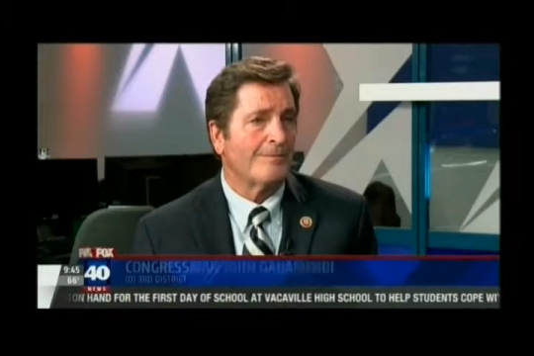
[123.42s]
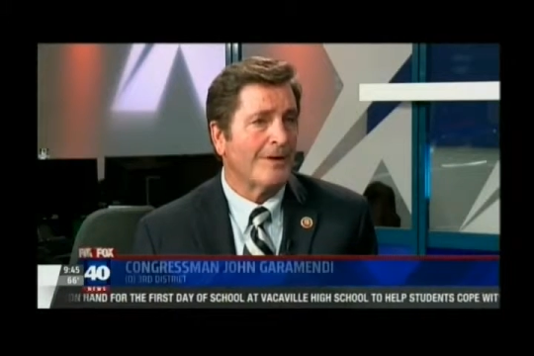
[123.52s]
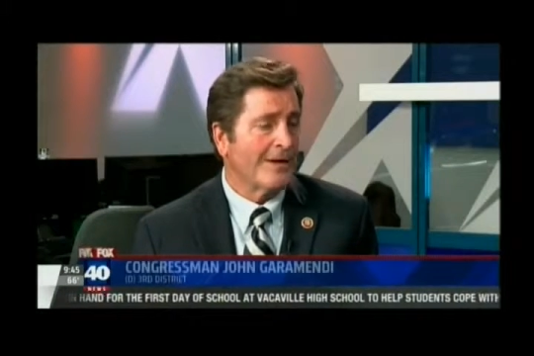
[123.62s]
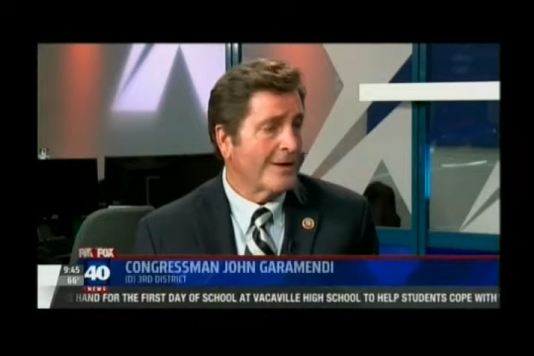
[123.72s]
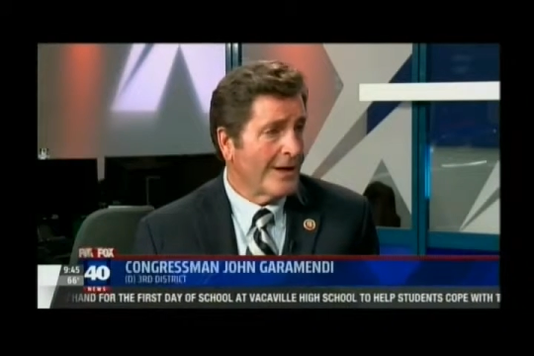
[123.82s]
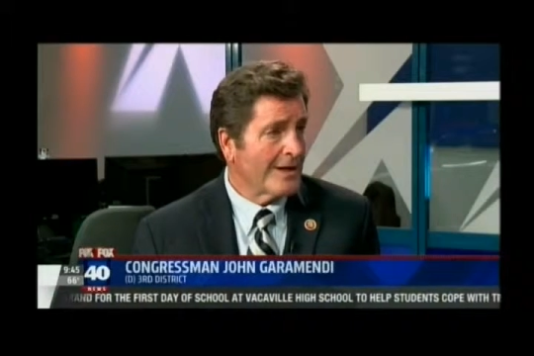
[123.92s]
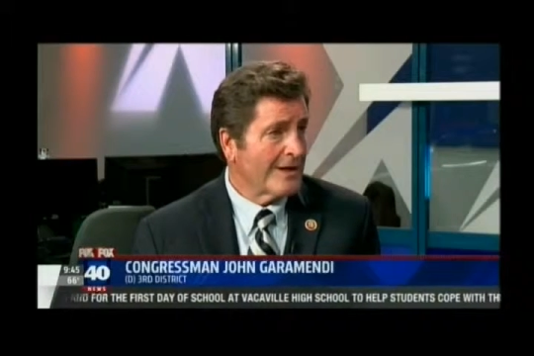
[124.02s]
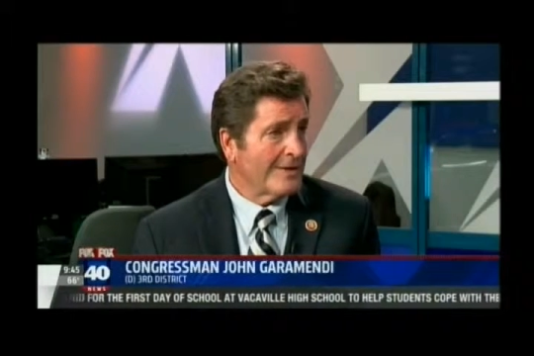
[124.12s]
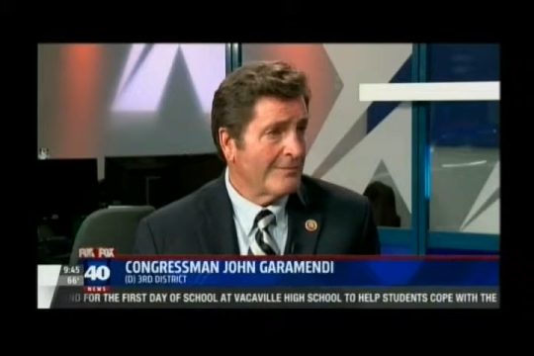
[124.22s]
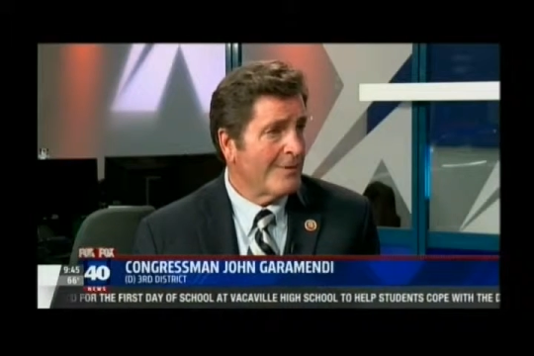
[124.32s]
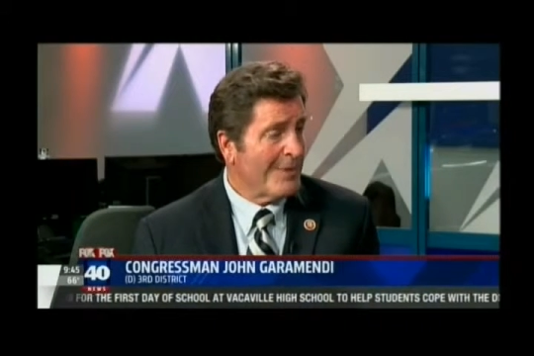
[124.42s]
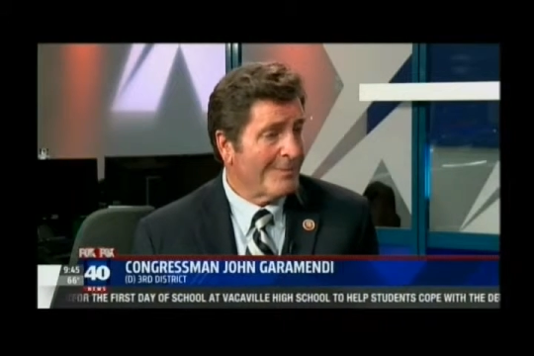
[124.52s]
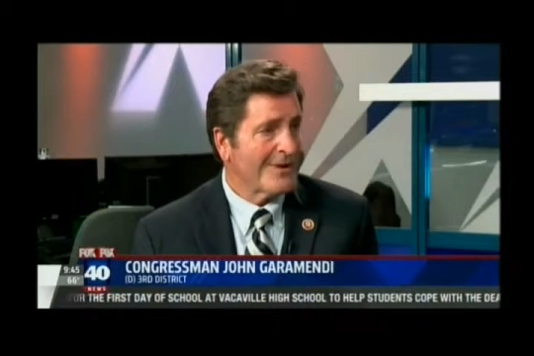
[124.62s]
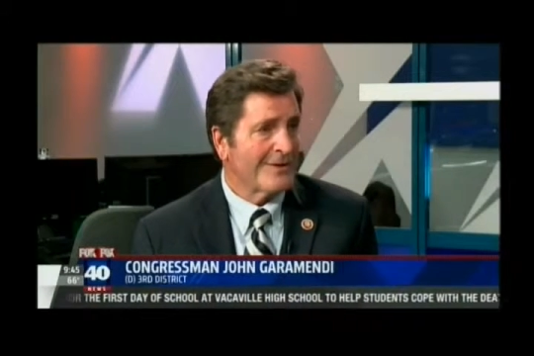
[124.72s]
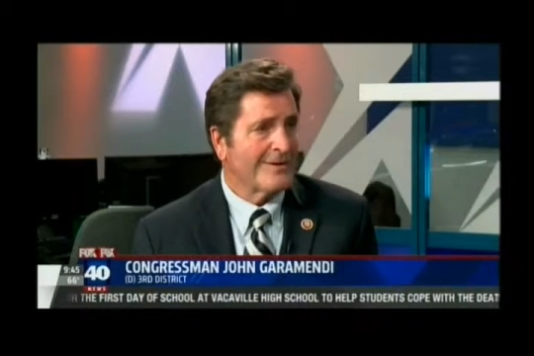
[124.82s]
My colleague,
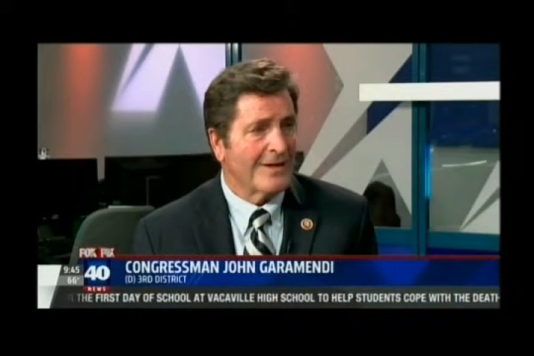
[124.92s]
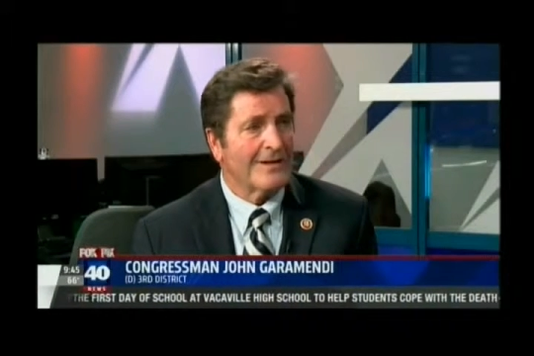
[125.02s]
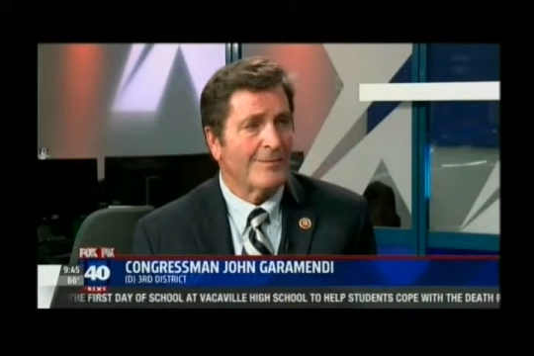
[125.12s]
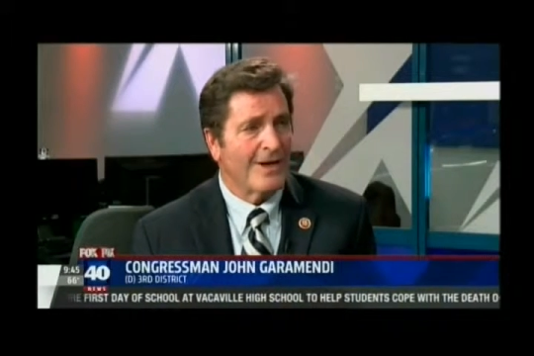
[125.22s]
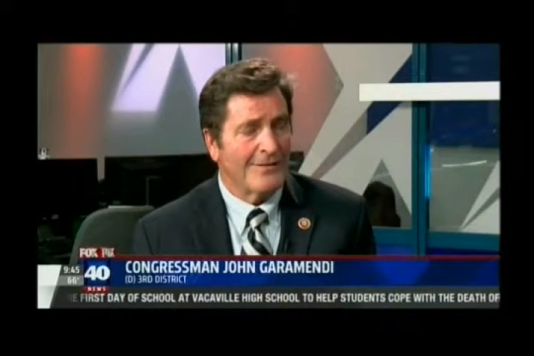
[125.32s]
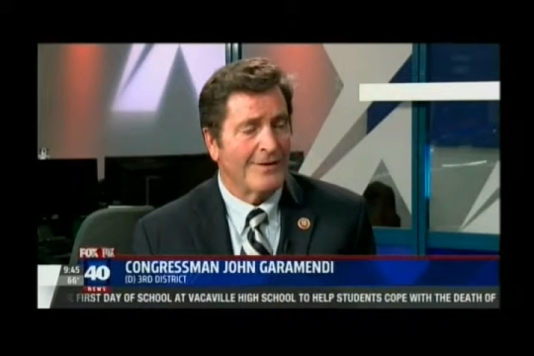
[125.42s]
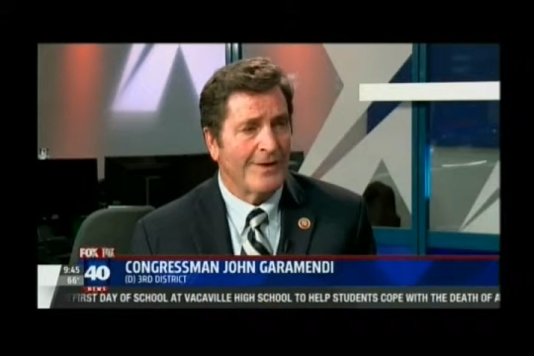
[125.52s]
Republican Doug Lamoff,